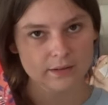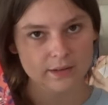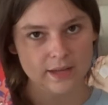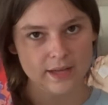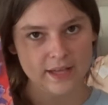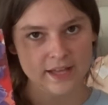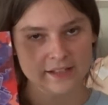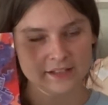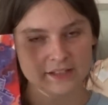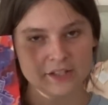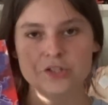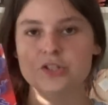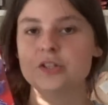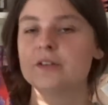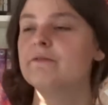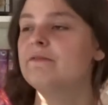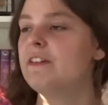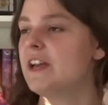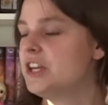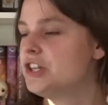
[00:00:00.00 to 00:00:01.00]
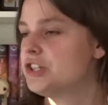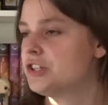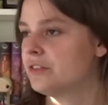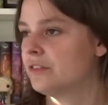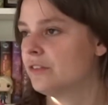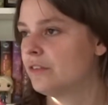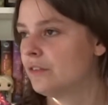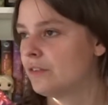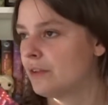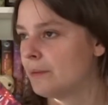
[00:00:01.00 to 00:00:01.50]
And there's
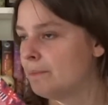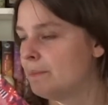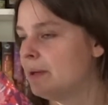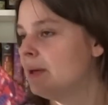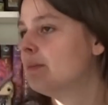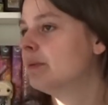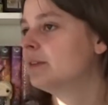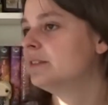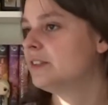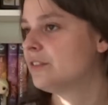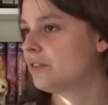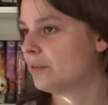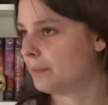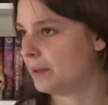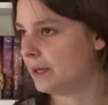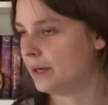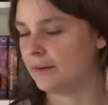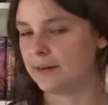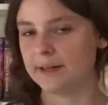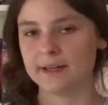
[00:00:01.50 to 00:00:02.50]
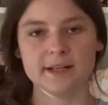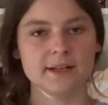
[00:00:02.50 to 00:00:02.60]
invasions and people disappearing,